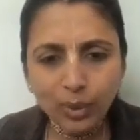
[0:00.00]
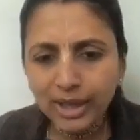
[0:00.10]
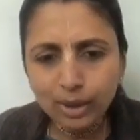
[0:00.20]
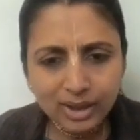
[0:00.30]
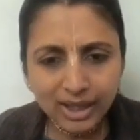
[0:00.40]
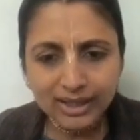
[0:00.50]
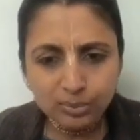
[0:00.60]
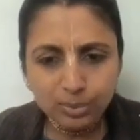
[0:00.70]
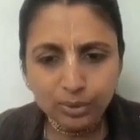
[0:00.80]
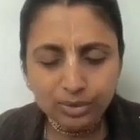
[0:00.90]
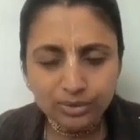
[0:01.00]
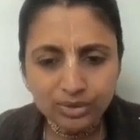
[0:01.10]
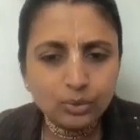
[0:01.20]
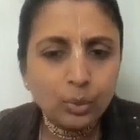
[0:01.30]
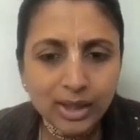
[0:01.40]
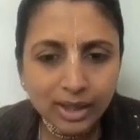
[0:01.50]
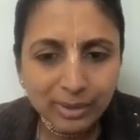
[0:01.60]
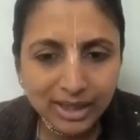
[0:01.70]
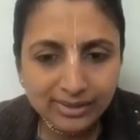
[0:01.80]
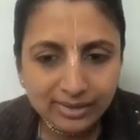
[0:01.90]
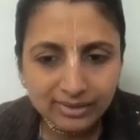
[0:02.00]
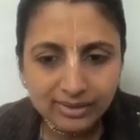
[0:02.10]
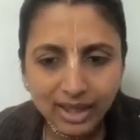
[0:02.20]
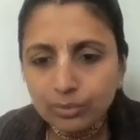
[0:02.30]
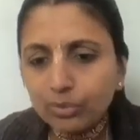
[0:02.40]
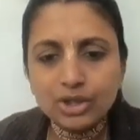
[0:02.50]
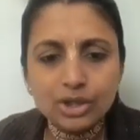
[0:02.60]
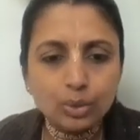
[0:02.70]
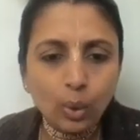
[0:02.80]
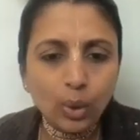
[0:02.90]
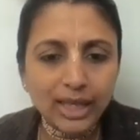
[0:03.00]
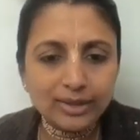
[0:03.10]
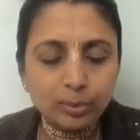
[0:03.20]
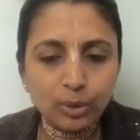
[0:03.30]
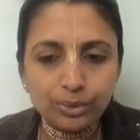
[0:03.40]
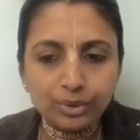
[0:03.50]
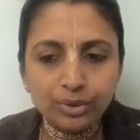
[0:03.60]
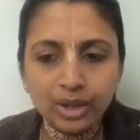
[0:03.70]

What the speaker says: Why not I explore? This is what our mind says. And we just go and explore.